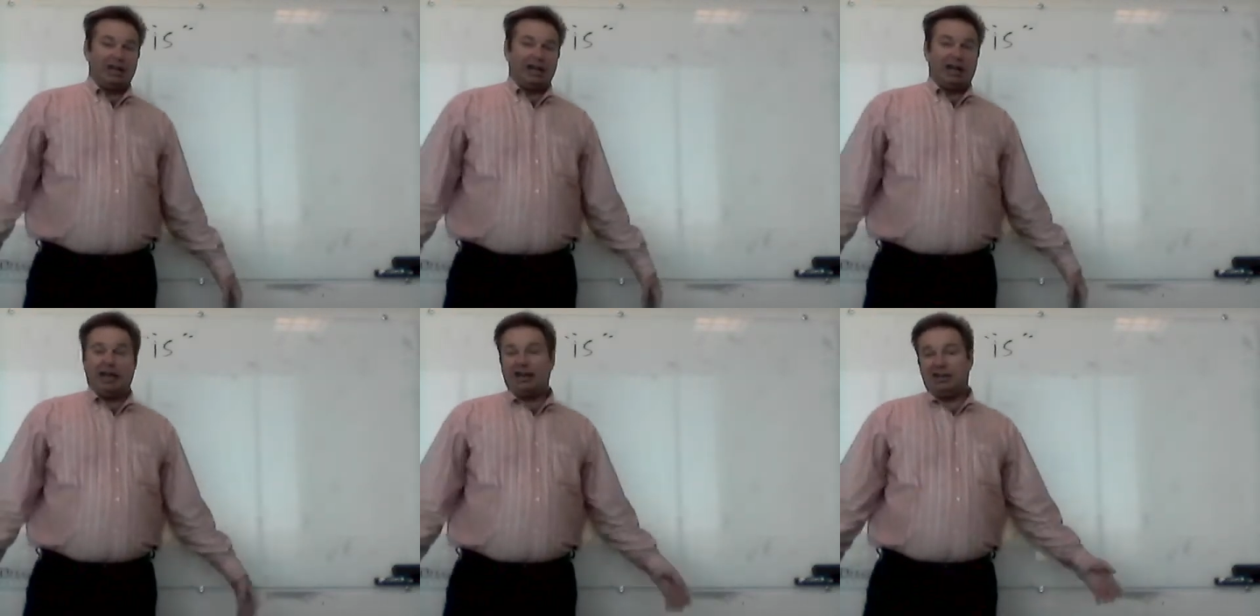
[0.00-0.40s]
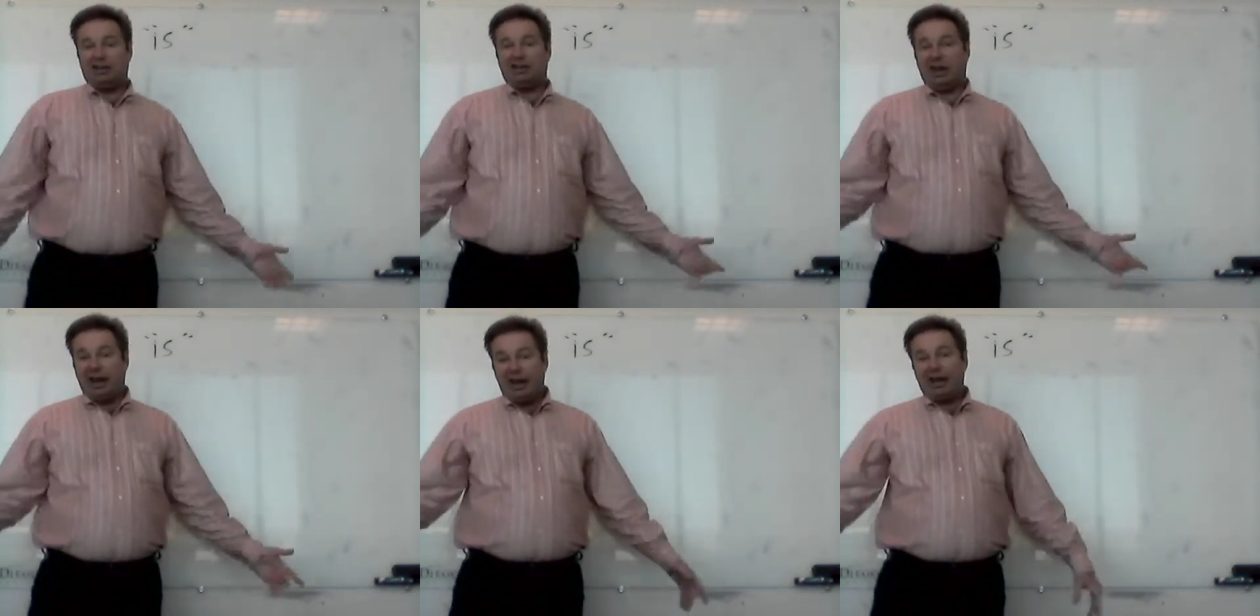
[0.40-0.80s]
I just
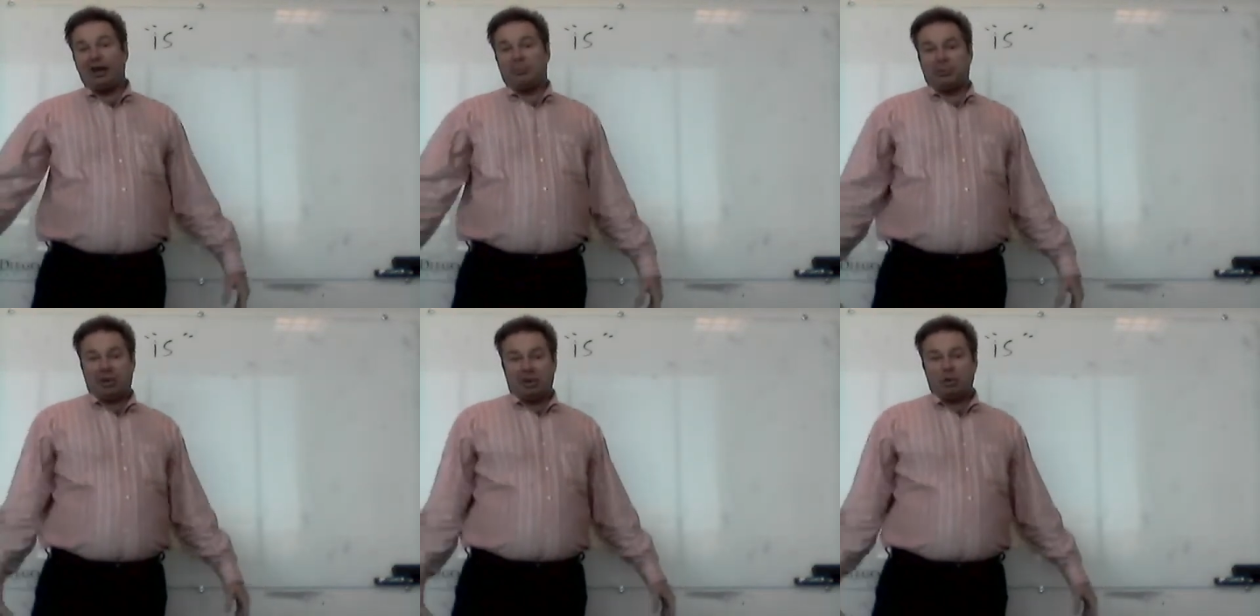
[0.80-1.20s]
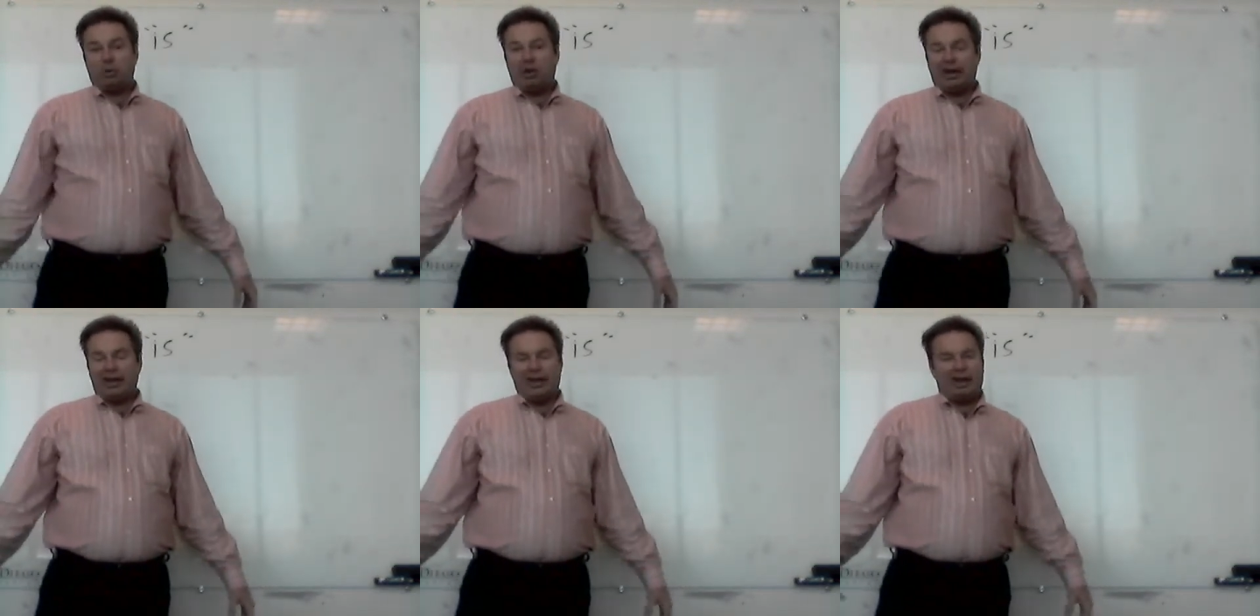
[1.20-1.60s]
am. That's who
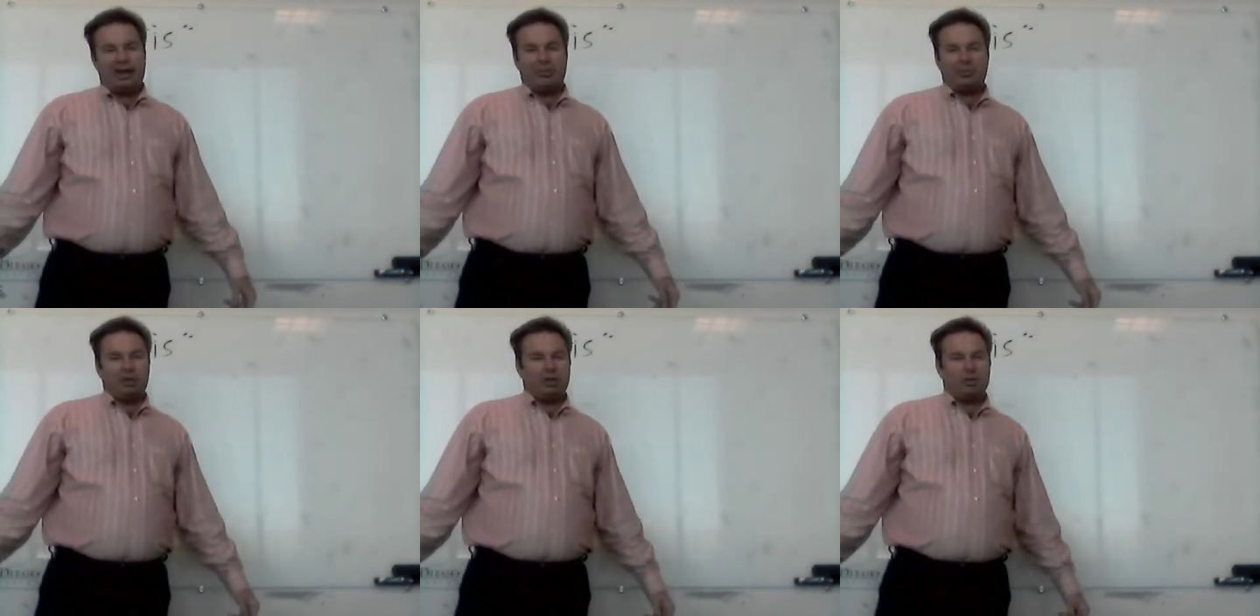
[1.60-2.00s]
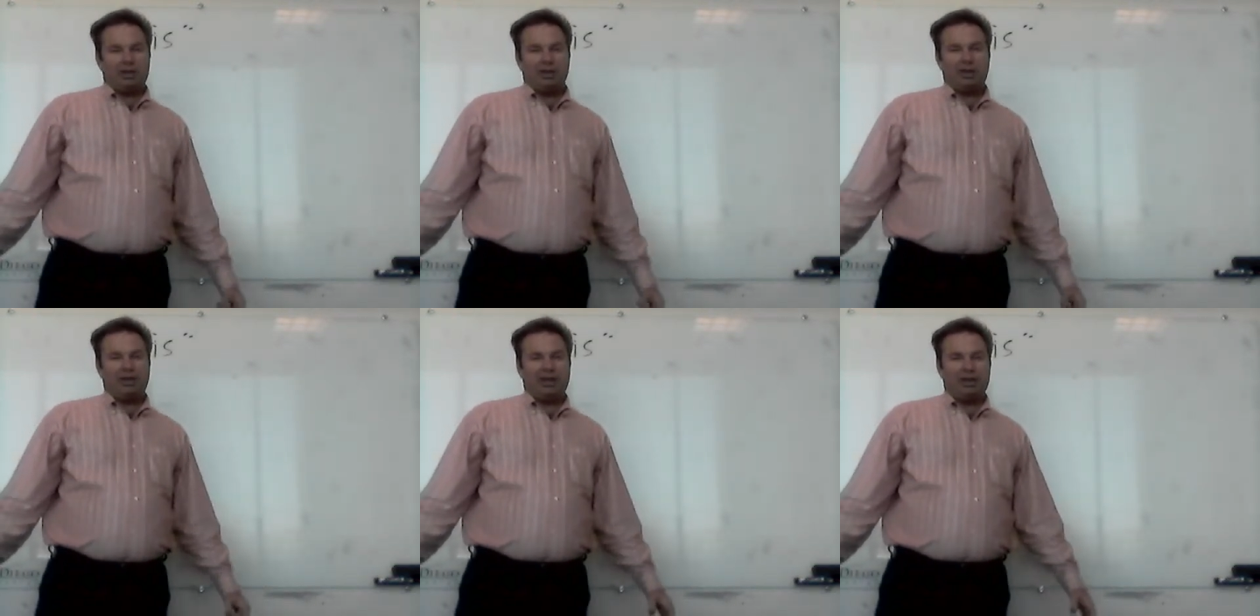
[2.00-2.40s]
I am. And so it
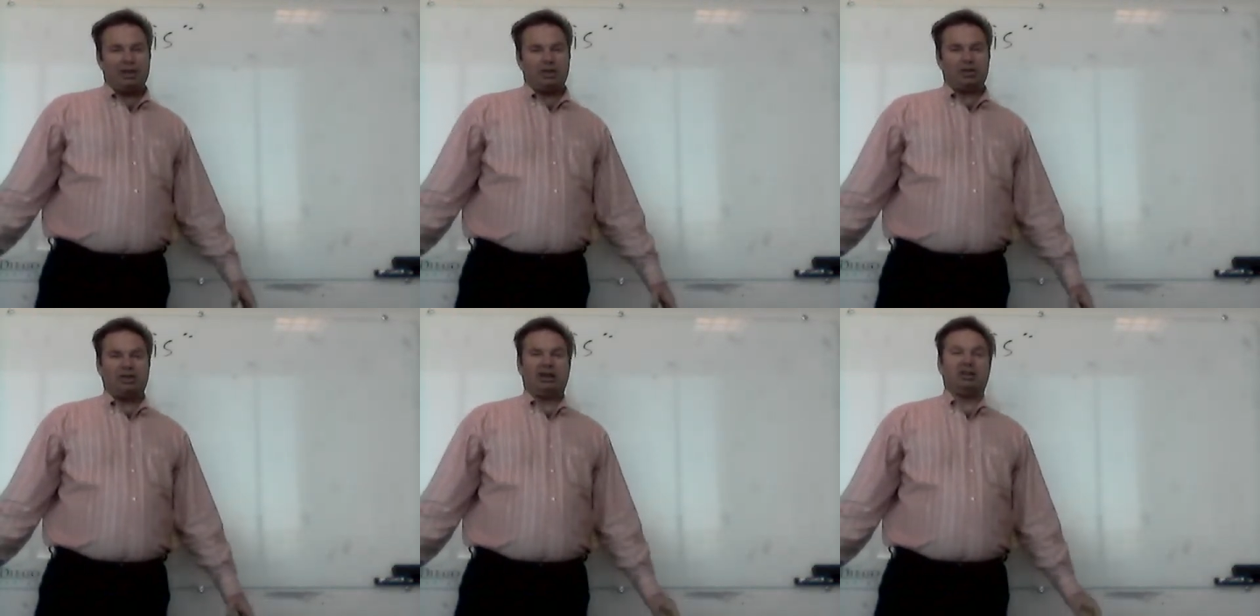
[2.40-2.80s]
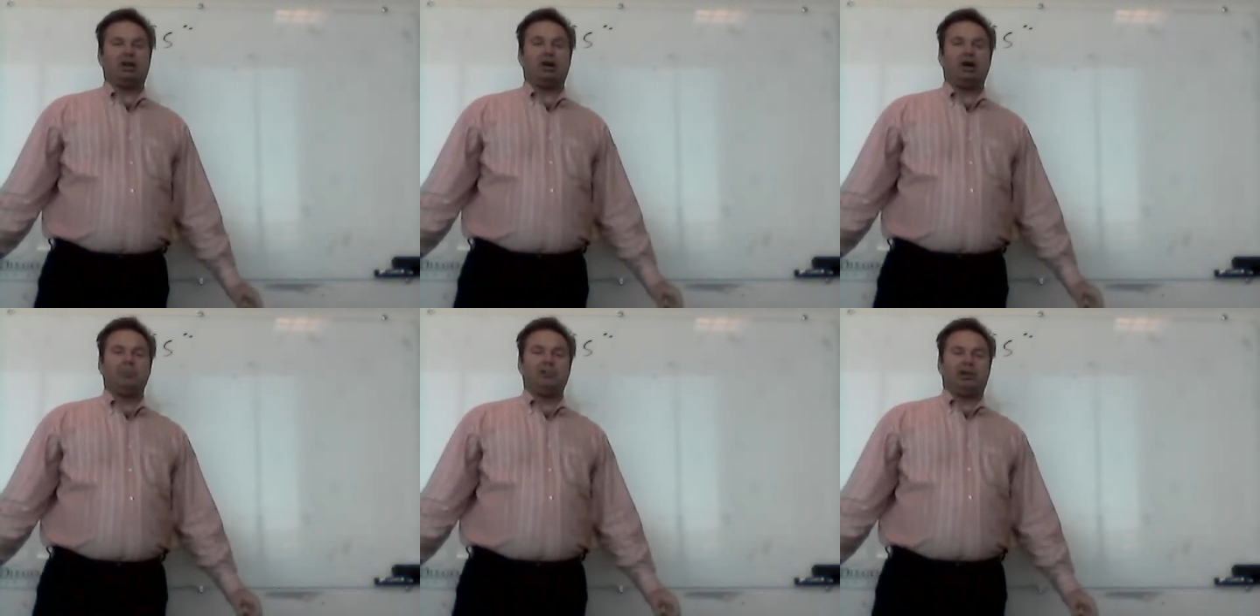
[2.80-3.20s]
doesn't take a direct
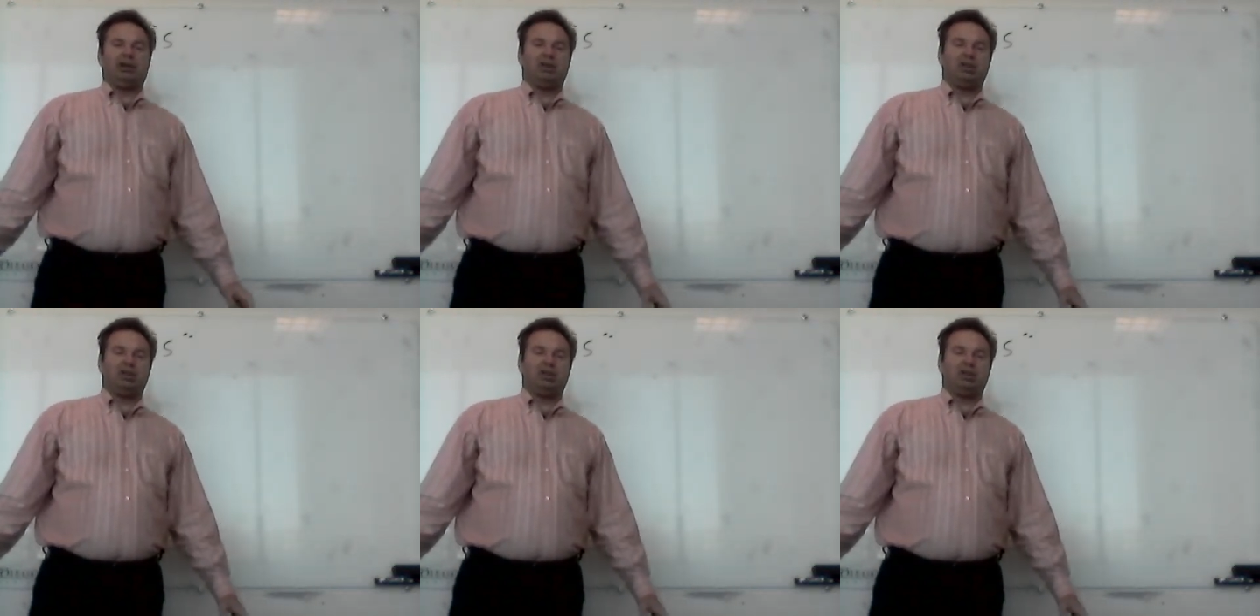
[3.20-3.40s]
object.